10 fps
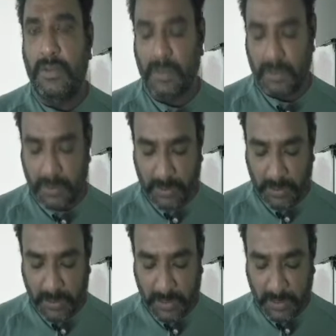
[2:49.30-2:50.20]
and
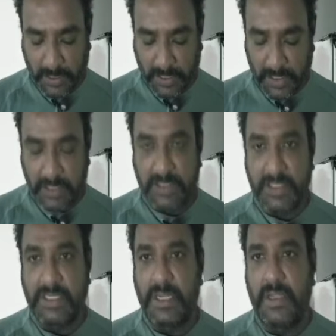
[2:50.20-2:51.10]
then 8 is
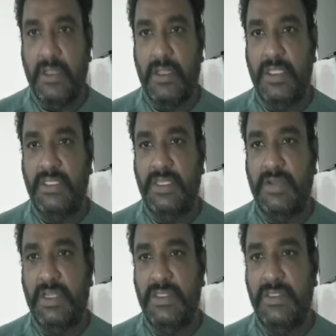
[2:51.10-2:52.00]
still n3
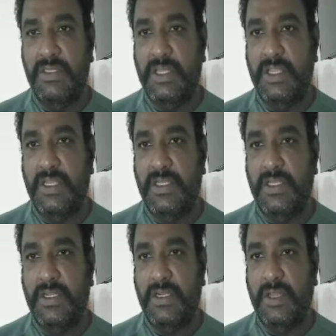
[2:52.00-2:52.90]
value is the 8.
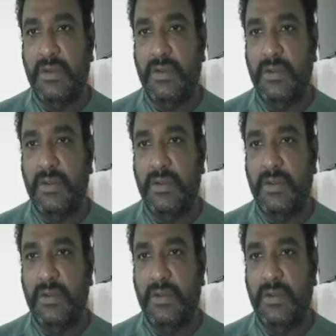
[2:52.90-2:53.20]
Now